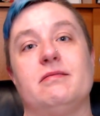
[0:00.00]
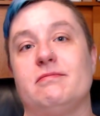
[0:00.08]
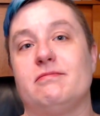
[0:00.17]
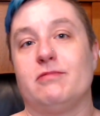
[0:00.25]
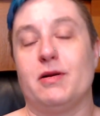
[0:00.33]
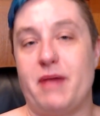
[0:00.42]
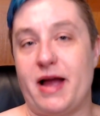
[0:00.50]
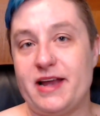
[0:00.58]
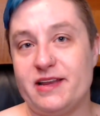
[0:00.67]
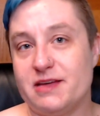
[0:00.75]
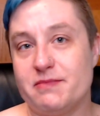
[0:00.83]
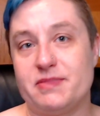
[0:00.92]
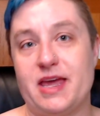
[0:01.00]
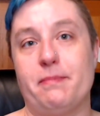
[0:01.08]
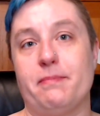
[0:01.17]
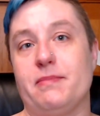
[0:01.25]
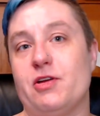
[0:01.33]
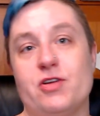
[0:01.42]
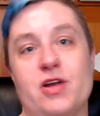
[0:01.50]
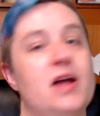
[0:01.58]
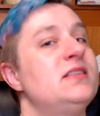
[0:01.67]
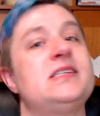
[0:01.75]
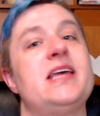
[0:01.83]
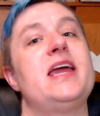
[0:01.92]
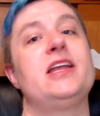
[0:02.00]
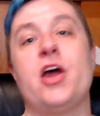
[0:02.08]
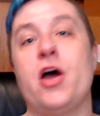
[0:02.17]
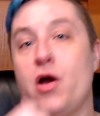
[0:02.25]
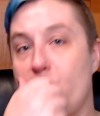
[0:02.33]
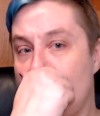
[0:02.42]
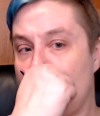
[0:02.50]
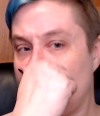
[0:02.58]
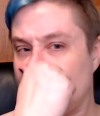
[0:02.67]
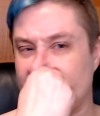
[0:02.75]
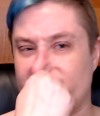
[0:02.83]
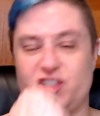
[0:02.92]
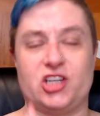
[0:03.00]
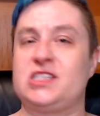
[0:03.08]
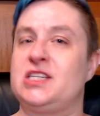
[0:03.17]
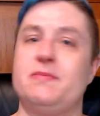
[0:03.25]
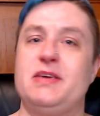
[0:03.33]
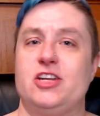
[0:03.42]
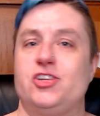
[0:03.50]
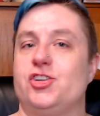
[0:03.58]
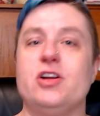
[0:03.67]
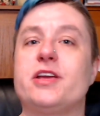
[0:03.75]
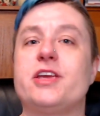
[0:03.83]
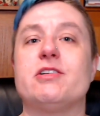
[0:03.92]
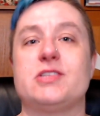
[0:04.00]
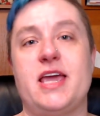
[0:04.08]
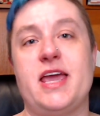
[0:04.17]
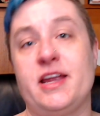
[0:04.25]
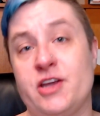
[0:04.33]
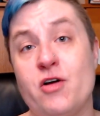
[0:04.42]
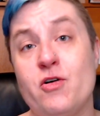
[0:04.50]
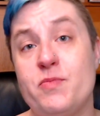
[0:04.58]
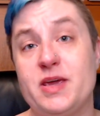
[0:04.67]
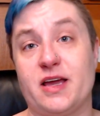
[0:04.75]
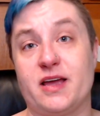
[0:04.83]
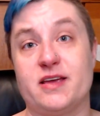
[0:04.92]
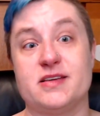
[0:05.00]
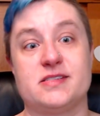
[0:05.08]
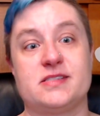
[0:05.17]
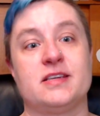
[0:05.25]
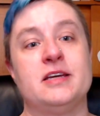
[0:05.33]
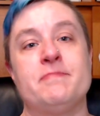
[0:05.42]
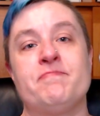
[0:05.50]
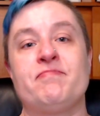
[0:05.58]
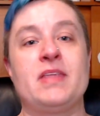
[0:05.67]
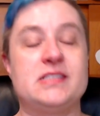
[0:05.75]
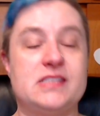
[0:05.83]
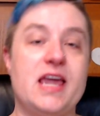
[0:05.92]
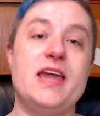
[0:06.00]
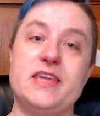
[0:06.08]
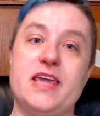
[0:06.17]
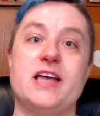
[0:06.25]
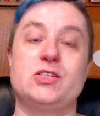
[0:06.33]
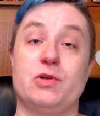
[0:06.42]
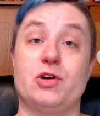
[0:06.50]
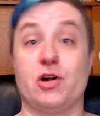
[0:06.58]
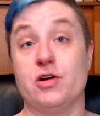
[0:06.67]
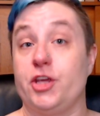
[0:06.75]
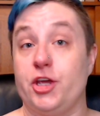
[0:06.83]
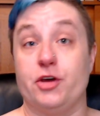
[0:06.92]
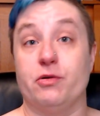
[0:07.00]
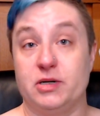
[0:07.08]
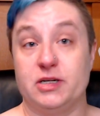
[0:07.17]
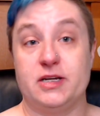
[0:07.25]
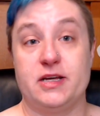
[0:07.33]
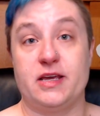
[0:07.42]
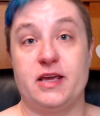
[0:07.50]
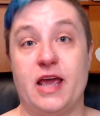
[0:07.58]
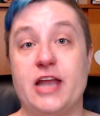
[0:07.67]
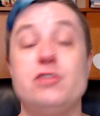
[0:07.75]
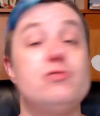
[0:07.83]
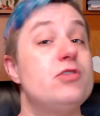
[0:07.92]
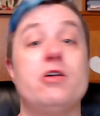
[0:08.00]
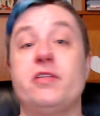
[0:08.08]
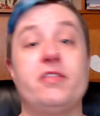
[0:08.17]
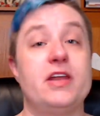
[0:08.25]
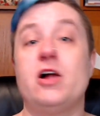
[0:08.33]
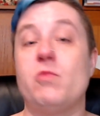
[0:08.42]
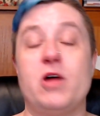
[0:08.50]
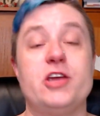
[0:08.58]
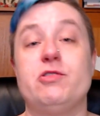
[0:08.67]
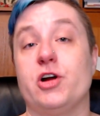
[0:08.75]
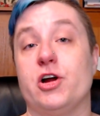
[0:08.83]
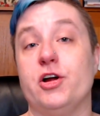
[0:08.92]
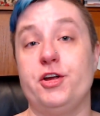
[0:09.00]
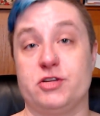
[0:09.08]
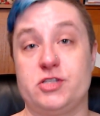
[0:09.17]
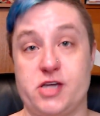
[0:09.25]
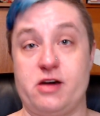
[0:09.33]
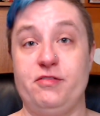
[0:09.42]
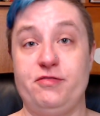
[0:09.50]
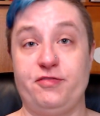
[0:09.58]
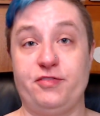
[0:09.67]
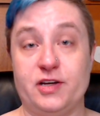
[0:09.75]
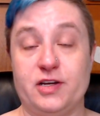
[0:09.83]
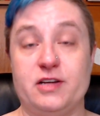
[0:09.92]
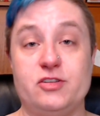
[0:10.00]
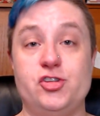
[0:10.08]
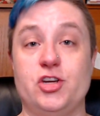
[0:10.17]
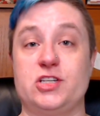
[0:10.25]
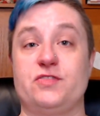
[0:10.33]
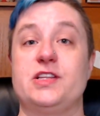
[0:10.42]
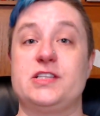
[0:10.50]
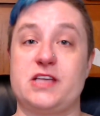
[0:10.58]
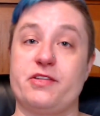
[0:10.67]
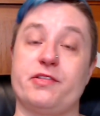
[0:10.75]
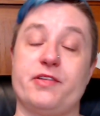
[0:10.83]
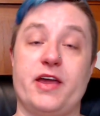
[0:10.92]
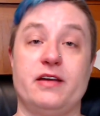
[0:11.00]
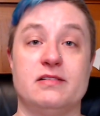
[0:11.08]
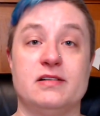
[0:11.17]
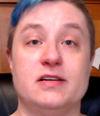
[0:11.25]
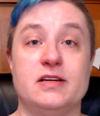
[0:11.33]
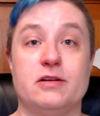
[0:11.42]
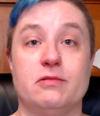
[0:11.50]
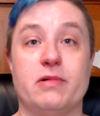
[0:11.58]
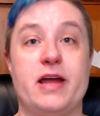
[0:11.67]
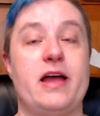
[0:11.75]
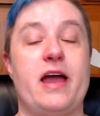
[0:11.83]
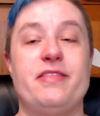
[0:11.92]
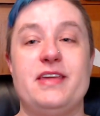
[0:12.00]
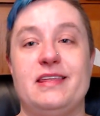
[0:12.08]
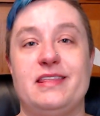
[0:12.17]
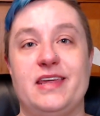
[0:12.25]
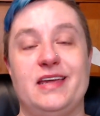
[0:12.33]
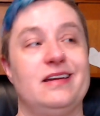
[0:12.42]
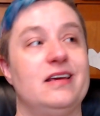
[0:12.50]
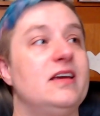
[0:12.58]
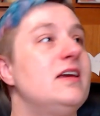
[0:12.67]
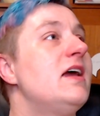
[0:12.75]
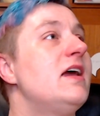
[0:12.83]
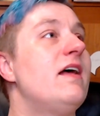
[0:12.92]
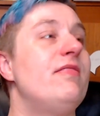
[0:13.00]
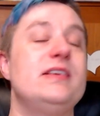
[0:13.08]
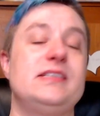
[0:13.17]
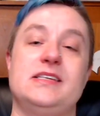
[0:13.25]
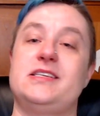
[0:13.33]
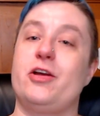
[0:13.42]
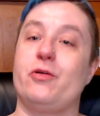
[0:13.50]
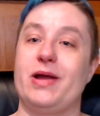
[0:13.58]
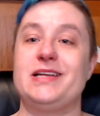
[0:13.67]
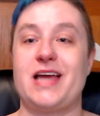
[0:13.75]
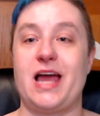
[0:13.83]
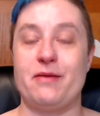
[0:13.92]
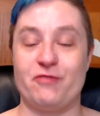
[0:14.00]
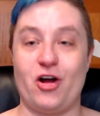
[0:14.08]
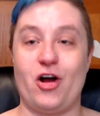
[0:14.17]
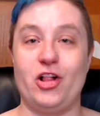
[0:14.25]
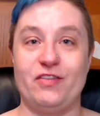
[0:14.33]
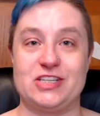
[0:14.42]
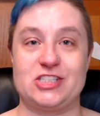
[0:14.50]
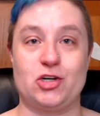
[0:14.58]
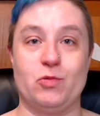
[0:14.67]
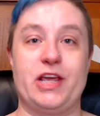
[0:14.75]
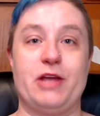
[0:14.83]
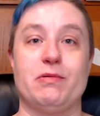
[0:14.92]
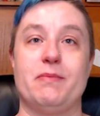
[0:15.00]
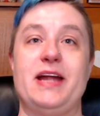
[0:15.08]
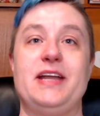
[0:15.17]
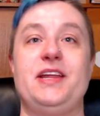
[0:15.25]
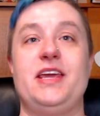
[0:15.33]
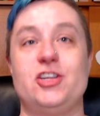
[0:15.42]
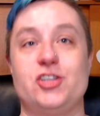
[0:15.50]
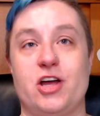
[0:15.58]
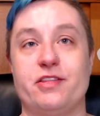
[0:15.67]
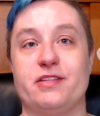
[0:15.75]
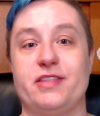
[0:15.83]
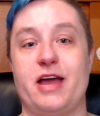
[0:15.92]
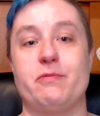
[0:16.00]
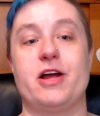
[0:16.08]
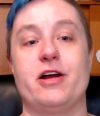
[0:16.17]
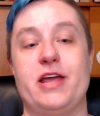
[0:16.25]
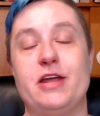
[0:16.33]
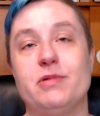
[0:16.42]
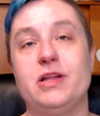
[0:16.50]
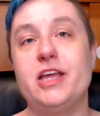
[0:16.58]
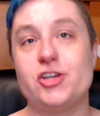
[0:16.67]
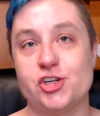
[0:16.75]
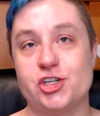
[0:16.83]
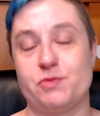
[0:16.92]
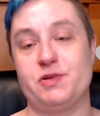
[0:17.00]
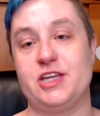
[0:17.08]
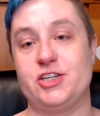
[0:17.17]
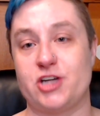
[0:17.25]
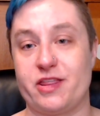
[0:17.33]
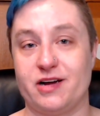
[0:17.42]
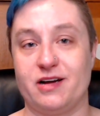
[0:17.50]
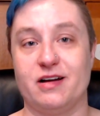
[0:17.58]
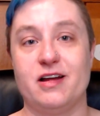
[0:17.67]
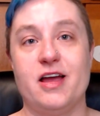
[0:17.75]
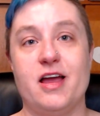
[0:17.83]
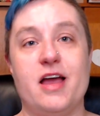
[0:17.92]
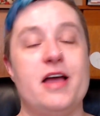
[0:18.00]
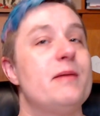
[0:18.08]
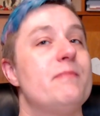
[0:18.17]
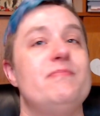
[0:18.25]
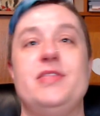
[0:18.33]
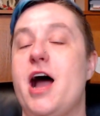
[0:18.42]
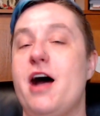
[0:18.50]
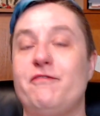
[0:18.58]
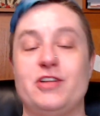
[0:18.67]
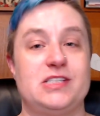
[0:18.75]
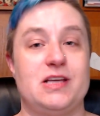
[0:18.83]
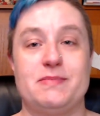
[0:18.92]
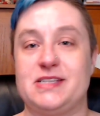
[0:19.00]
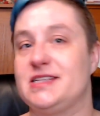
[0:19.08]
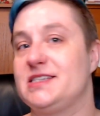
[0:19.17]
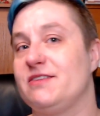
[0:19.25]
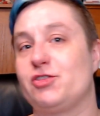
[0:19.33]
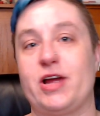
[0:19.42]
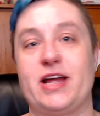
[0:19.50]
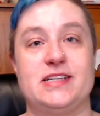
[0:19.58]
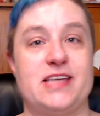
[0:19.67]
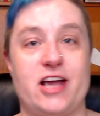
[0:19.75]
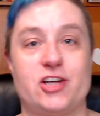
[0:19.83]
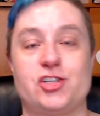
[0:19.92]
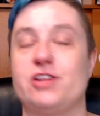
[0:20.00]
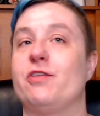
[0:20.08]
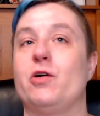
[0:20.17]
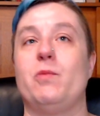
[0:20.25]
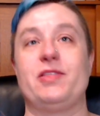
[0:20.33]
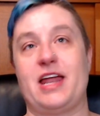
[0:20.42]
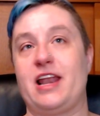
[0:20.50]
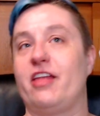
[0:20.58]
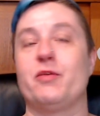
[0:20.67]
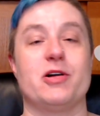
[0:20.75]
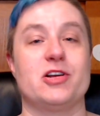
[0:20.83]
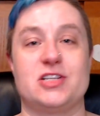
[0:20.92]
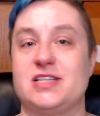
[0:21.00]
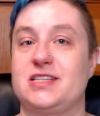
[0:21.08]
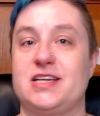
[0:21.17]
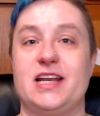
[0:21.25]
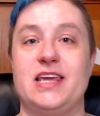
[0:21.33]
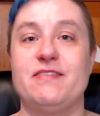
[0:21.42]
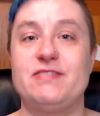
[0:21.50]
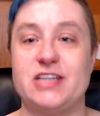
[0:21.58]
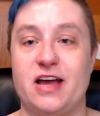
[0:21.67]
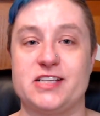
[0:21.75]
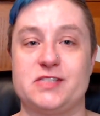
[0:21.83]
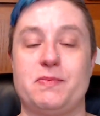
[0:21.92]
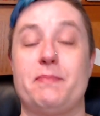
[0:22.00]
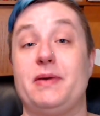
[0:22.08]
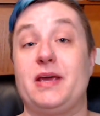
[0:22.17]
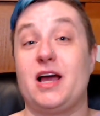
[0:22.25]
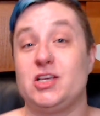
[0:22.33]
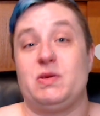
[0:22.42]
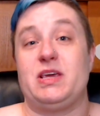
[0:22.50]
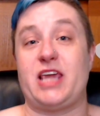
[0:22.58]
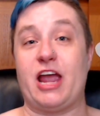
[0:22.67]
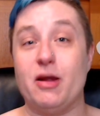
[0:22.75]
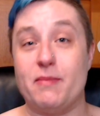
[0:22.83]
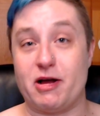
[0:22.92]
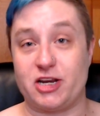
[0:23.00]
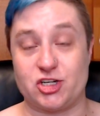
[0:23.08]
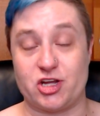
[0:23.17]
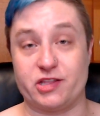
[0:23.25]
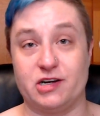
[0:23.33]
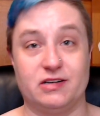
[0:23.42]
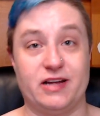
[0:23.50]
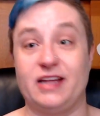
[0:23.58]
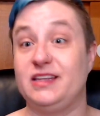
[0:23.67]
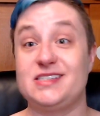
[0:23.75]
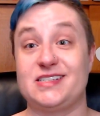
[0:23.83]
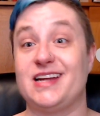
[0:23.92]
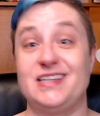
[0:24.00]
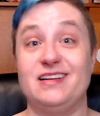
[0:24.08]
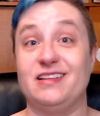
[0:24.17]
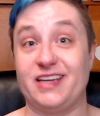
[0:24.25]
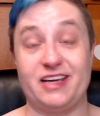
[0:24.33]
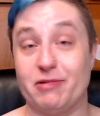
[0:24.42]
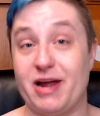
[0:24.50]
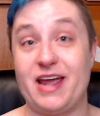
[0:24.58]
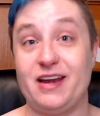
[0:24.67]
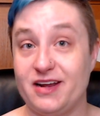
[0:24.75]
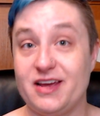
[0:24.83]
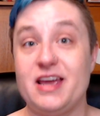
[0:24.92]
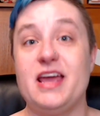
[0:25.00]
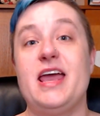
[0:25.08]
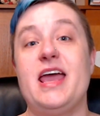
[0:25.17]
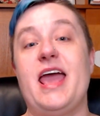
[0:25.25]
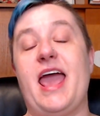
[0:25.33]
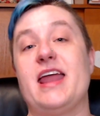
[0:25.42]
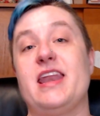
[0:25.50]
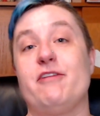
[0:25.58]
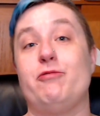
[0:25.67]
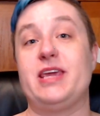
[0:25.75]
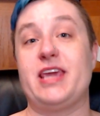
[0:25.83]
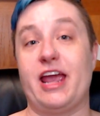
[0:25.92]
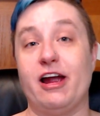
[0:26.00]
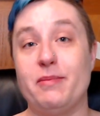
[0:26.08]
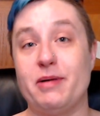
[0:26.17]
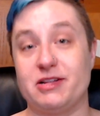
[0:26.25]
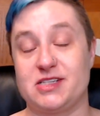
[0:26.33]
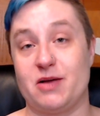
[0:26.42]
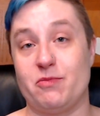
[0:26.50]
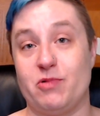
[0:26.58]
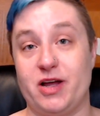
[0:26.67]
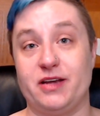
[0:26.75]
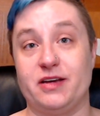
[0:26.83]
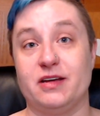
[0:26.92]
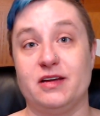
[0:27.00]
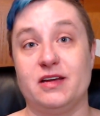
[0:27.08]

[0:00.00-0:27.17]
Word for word: remind them that you're not saying no just to be a jerk. You're saying no because saying yes would hurt you. And you know that they don't want you to hurt yourself just for this other thing, right? I think that this is a great time for all of us to work at reminding each other that we are in relationship with each other, not for some sense of transaction for what that other person is going to give to us, but because we care about each other, at least ideally, right? And if we care about someone,